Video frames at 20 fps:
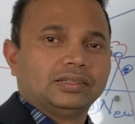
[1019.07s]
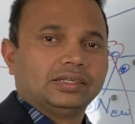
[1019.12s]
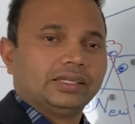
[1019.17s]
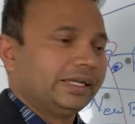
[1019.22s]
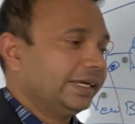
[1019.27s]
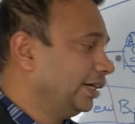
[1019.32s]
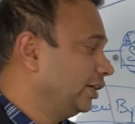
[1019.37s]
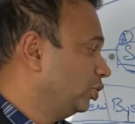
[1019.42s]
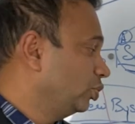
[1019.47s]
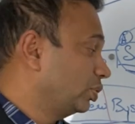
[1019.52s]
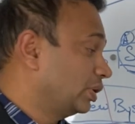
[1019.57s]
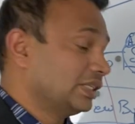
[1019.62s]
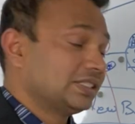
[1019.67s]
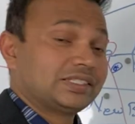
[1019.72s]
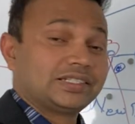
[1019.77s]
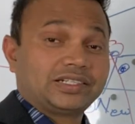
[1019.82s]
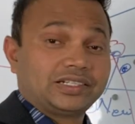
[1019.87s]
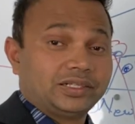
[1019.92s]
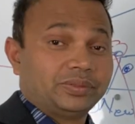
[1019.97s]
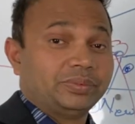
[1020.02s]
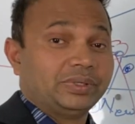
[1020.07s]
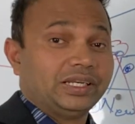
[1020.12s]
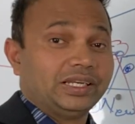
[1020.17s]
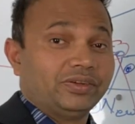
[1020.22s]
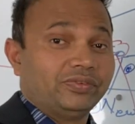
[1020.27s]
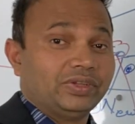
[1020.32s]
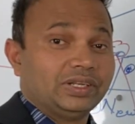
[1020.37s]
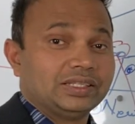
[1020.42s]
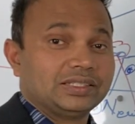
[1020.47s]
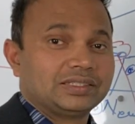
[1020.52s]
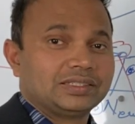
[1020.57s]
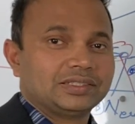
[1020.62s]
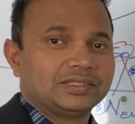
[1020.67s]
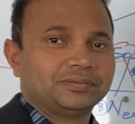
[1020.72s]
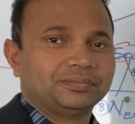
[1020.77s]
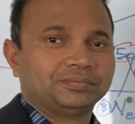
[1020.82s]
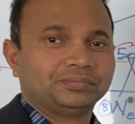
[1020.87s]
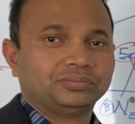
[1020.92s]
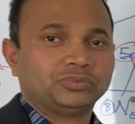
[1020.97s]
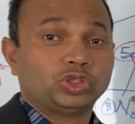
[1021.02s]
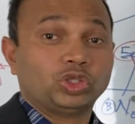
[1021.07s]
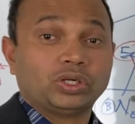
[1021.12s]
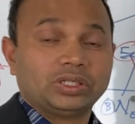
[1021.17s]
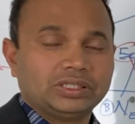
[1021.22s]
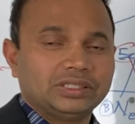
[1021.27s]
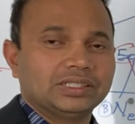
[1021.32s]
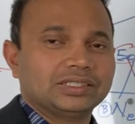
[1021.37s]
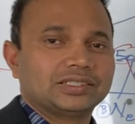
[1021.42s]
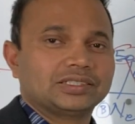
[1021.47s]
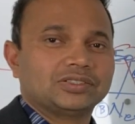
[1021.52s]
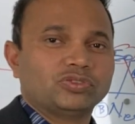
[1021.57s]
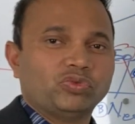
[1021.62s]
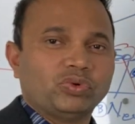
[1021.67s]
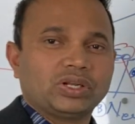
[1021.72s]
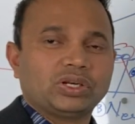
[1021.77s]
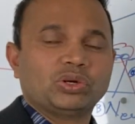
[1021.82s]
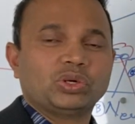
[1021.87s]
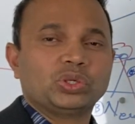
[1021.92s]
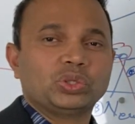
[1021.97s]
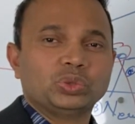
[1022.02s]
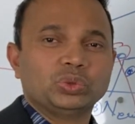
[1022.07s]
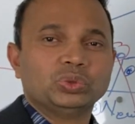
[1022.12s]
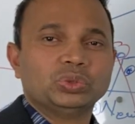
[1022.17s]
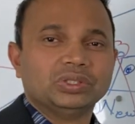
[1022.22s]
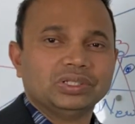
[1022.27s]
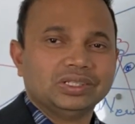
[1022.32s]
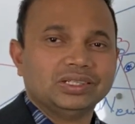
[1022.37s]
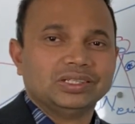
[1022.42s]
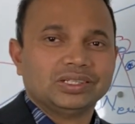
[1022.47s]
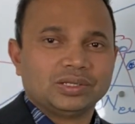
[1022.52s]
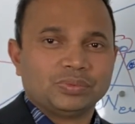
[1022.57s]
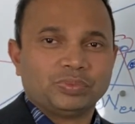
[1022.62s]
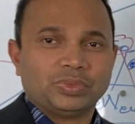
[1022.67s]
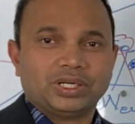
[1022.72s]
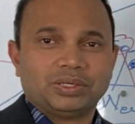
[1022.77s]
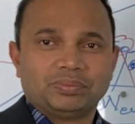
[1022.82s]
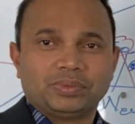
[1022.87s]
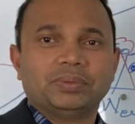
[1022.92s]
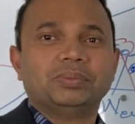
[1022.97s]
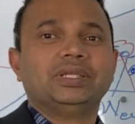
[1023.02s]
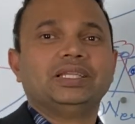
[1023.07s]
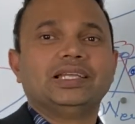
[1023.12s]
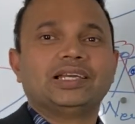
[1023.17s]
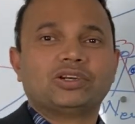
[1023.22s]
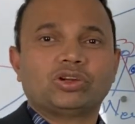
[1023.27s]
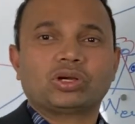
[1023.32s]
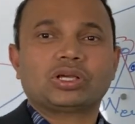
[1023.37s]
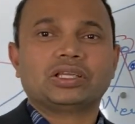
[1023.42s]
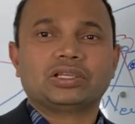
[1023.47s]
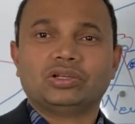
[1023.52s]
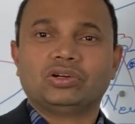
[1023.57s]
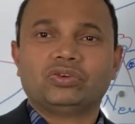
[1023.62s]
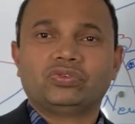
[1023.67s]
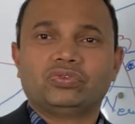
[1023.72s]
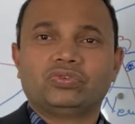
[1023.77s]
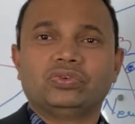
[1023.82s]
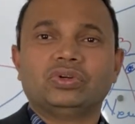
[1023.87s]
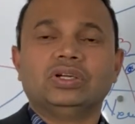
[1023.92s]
into considerable levels, not just one or two, but maybe they're talking of